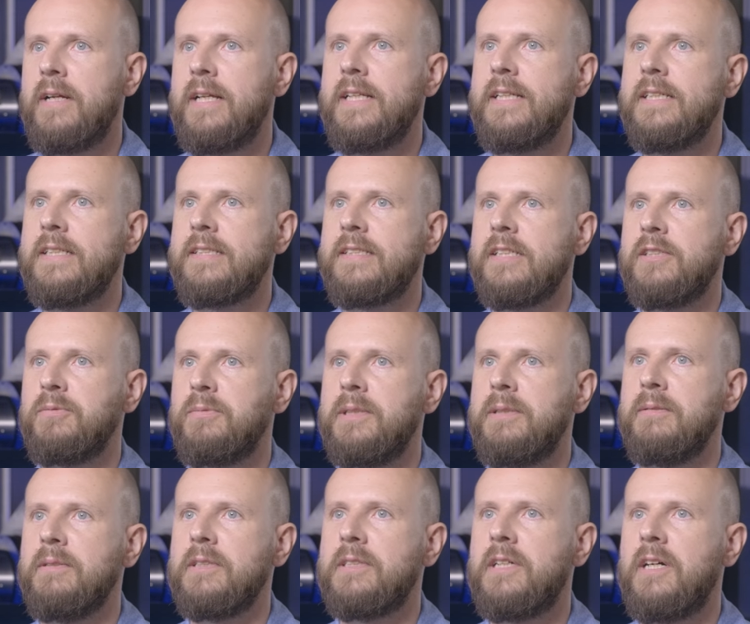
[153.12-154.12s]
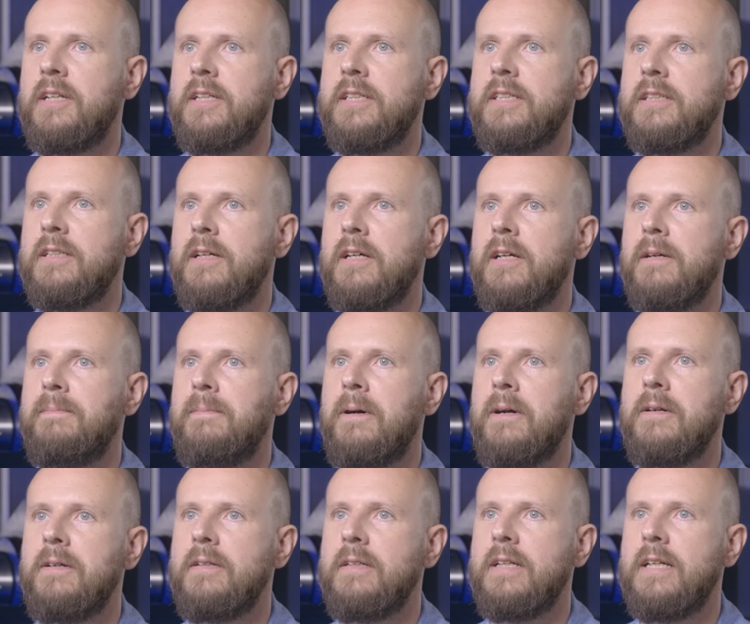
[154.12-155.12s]
radius as we were cutting the
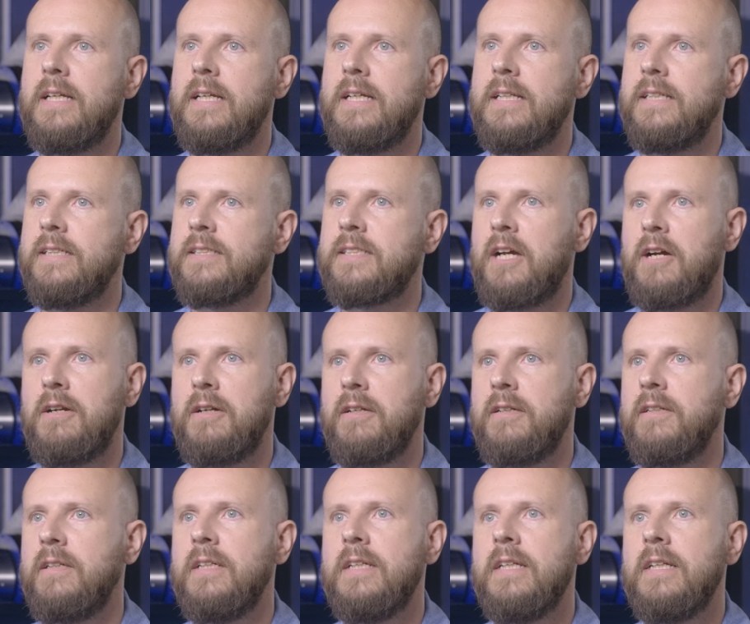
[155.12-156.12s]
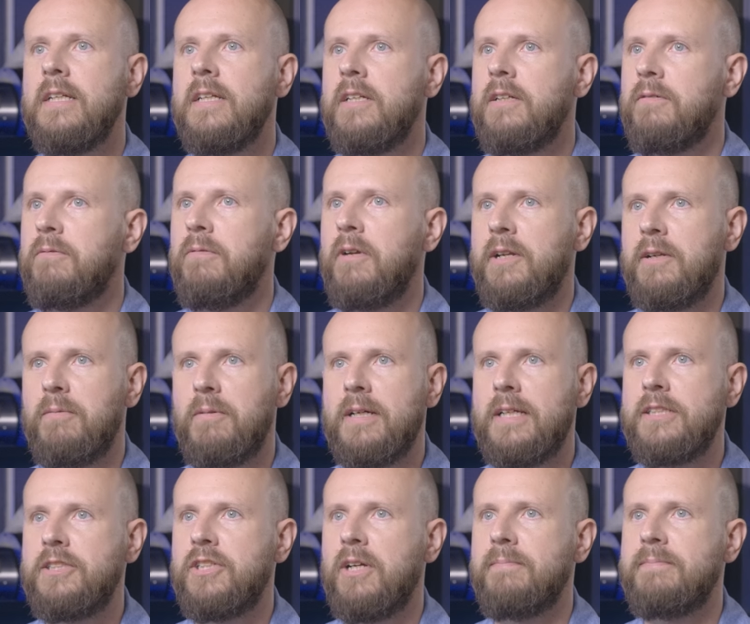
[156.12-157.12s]
part and ISCAR right
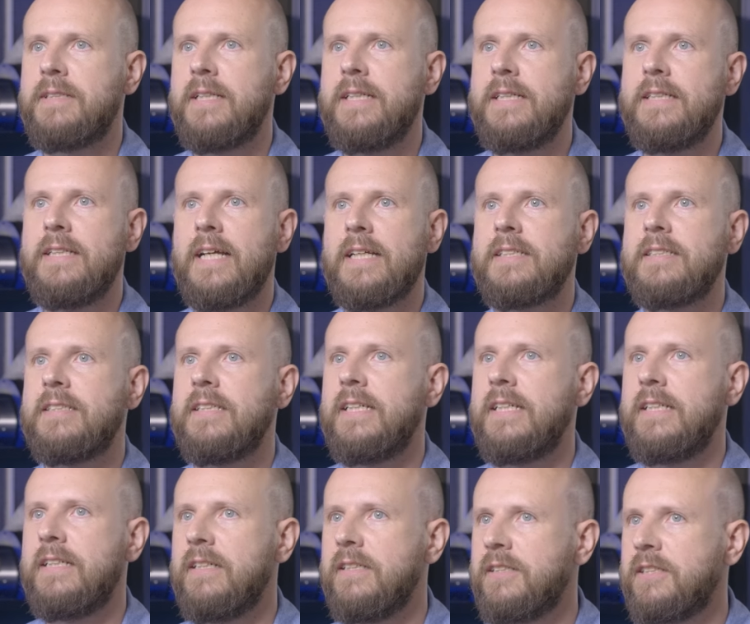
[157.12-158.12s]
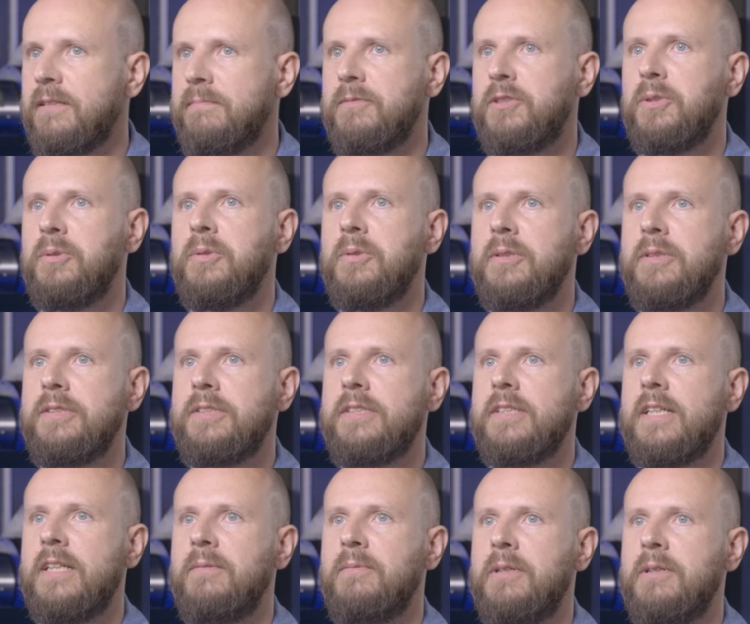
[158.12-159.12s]
away, jumped in, next day us some tools,
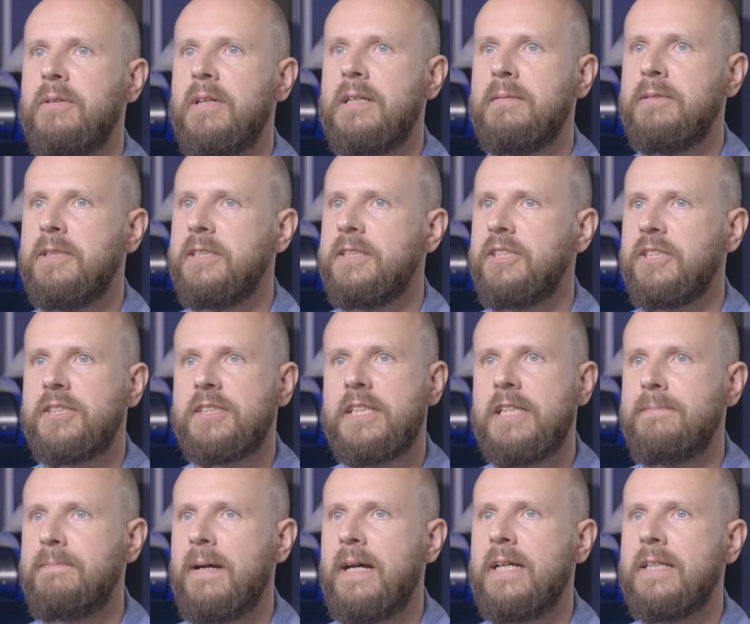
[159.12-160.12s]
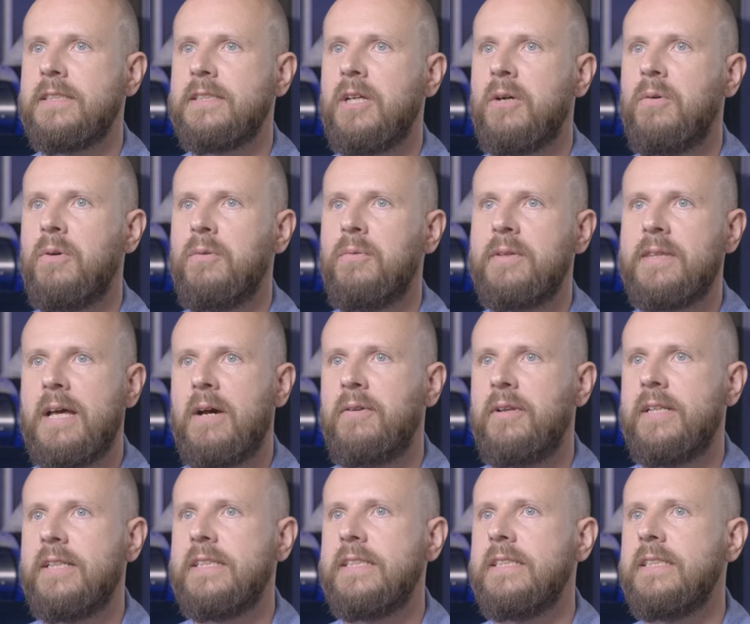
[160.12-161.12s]
and we were able to just keep on going without
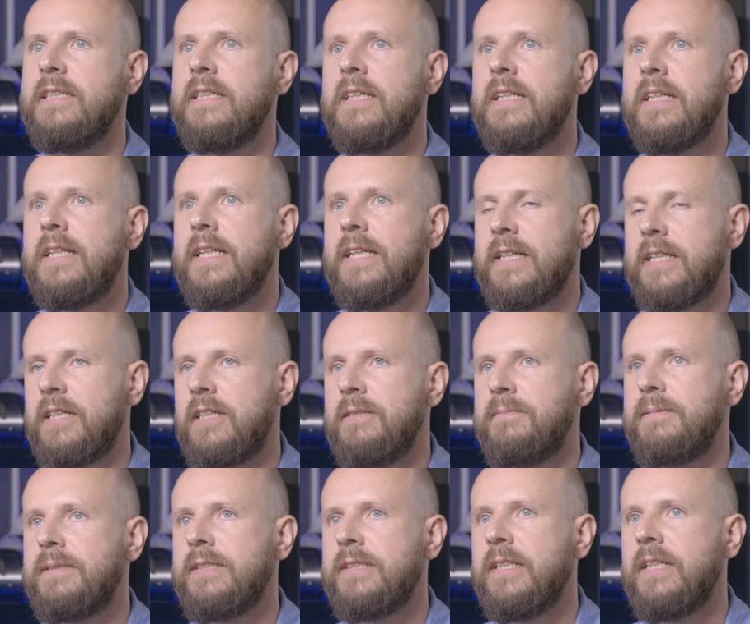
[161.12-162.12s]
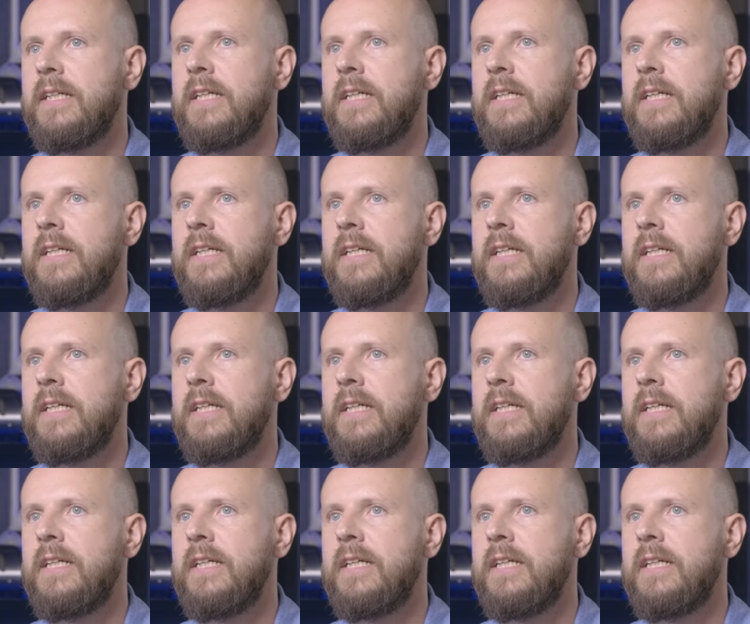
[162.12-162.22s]
any hiccups.